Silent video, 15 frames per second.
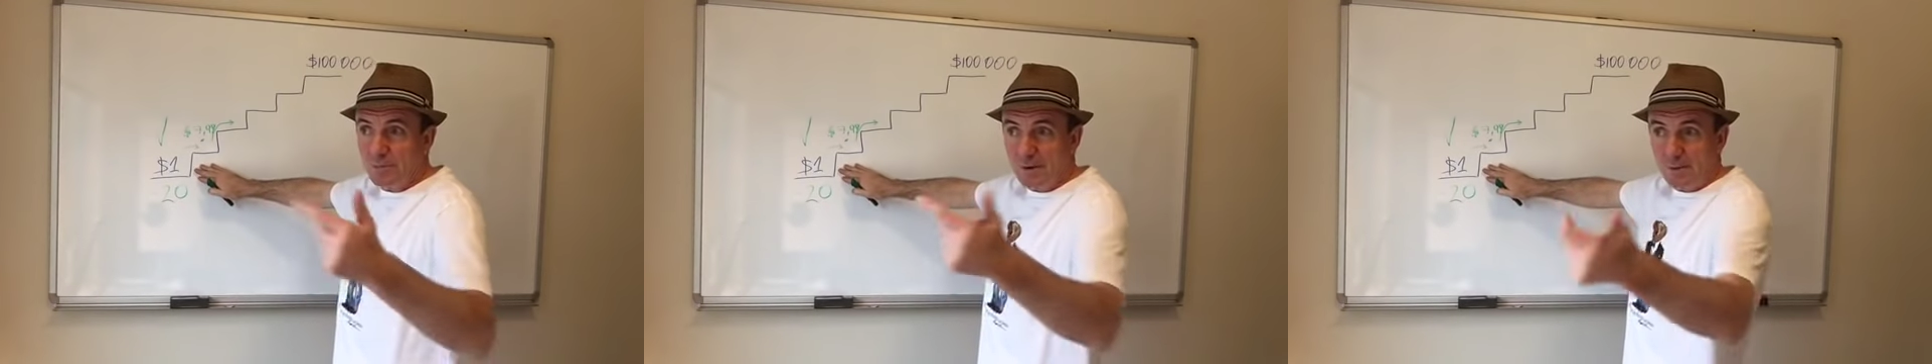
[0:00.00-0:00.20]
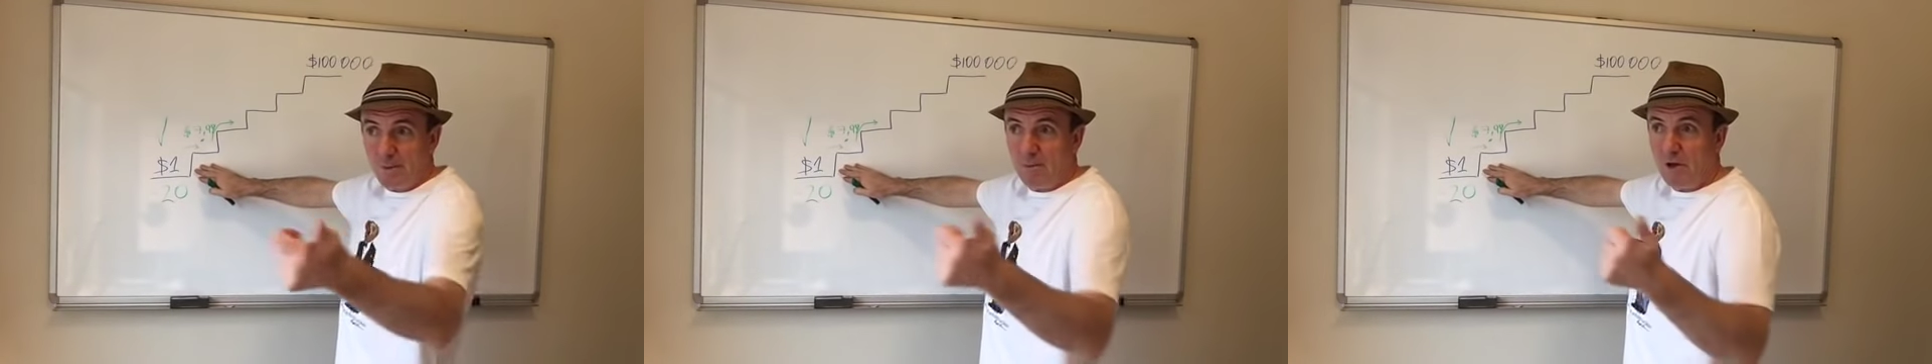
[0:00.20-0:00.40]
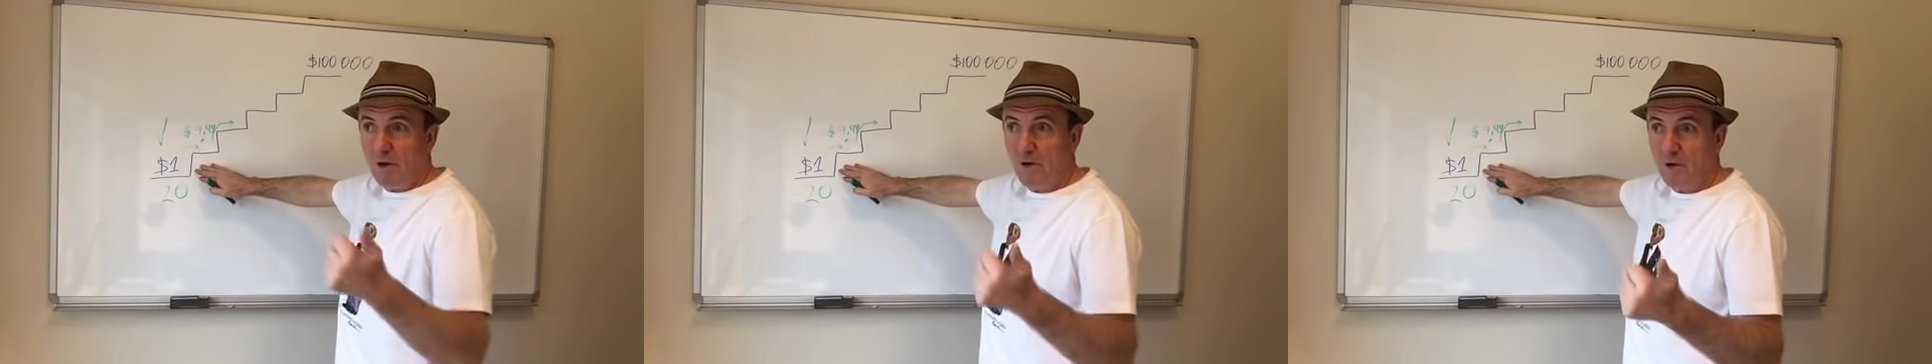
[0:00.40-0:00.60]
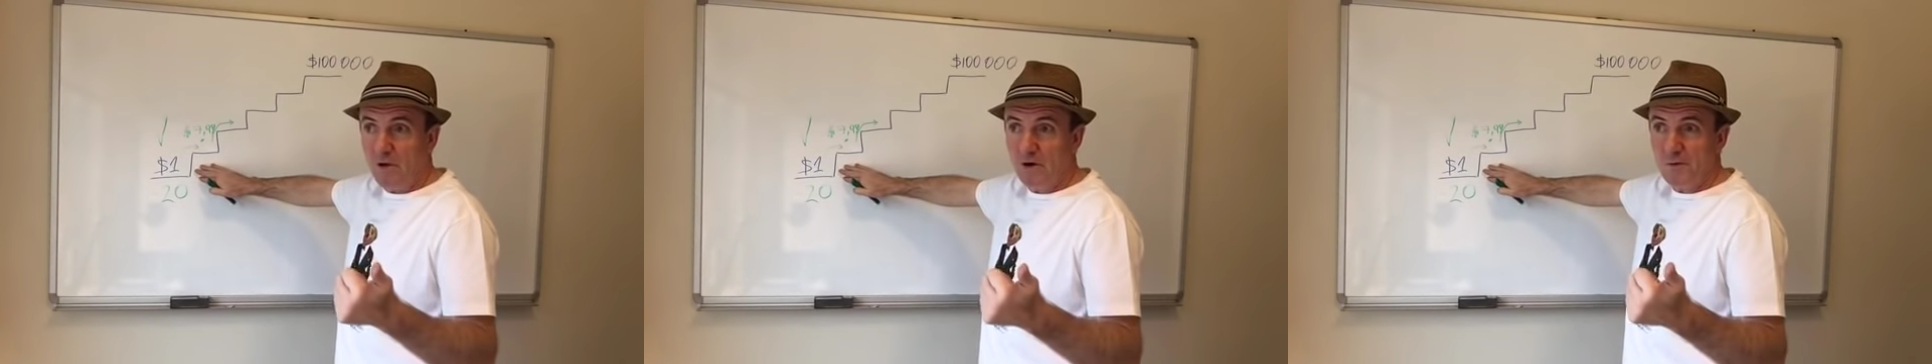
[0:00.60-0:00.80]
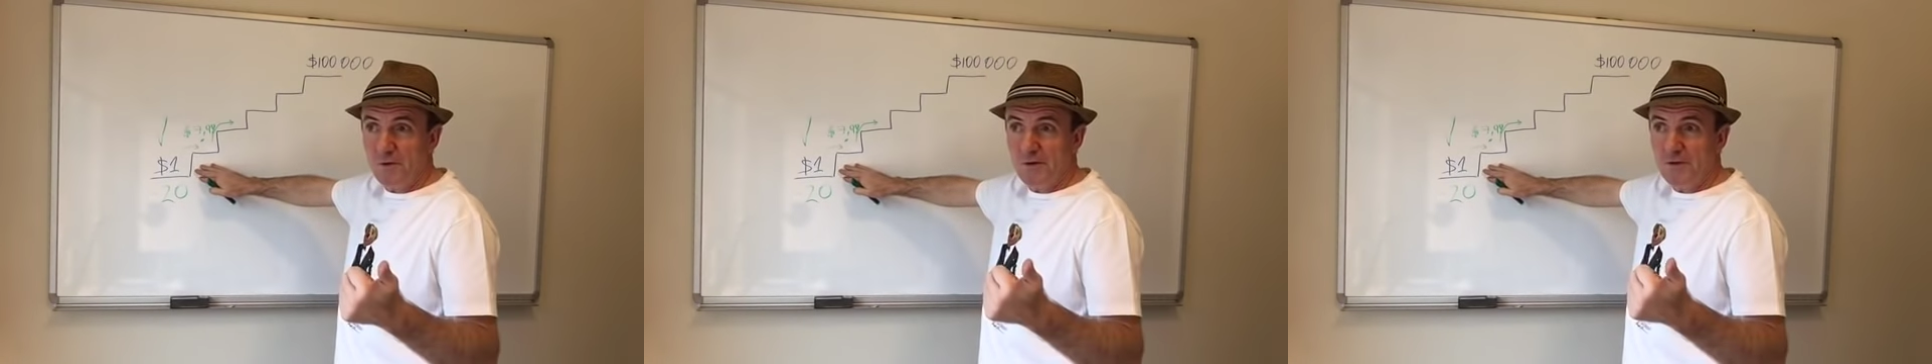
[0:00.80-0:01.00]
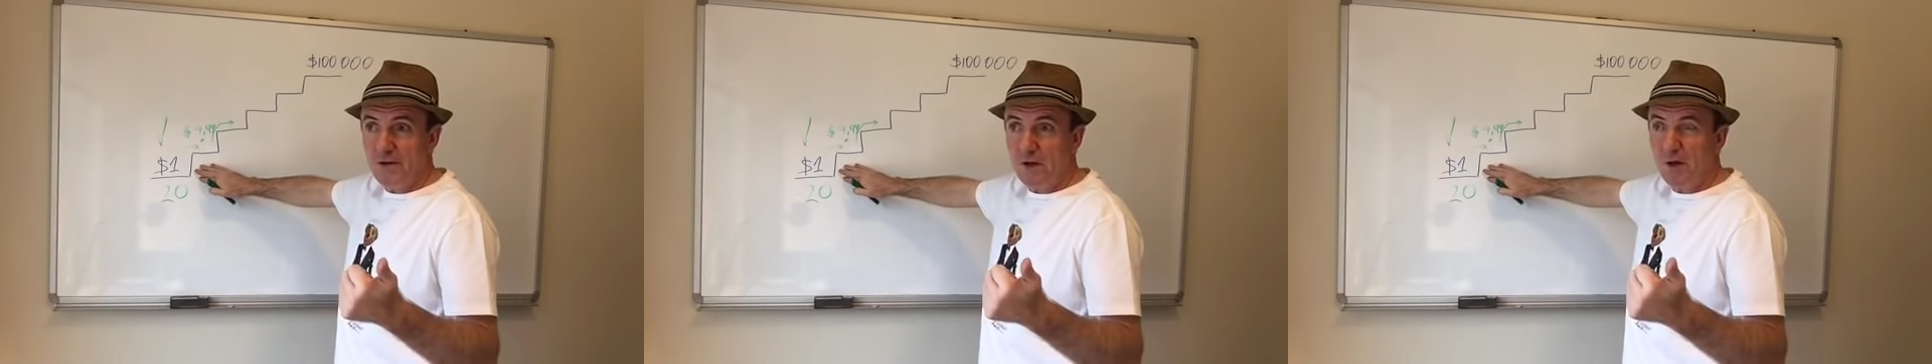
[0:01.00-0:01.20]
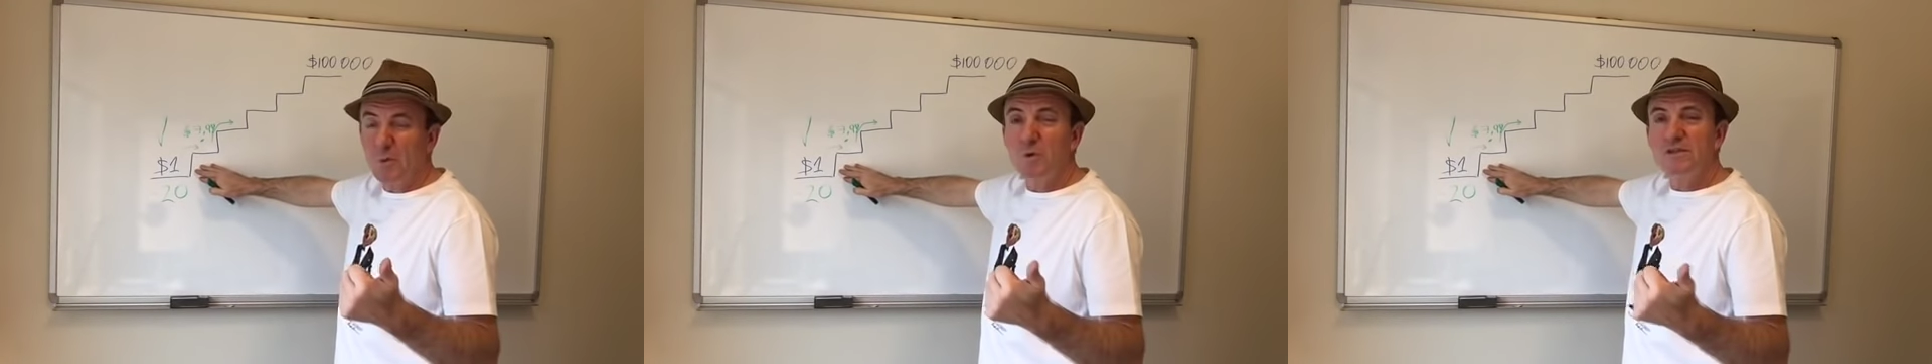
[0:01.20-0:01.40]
probably earn $1.